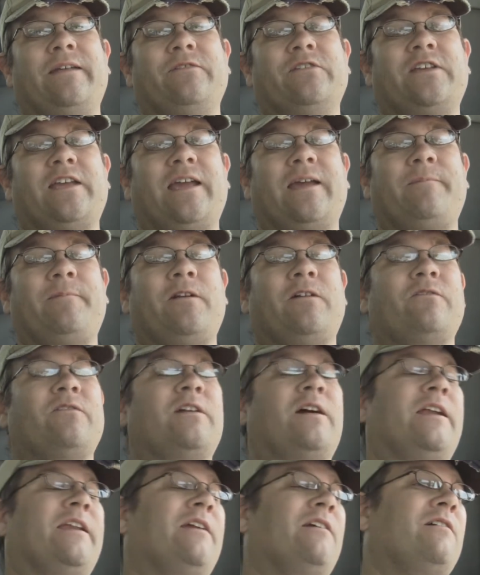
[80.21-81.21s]
He was camping
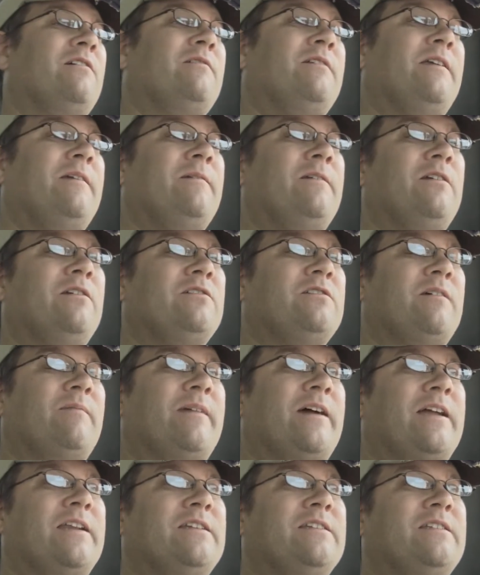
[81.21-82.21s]
overnight. He heard he heard
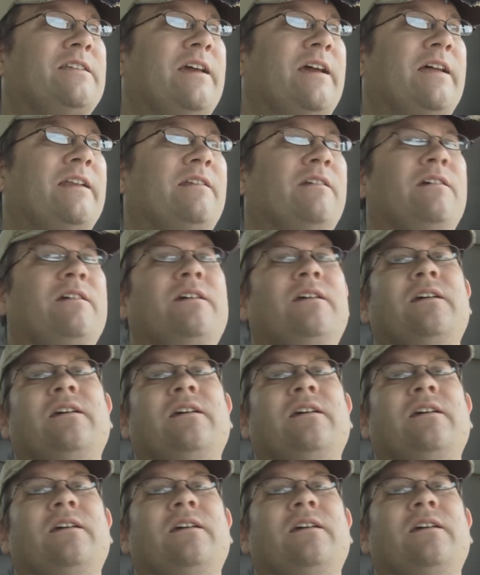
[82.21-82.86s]
something out of his tent.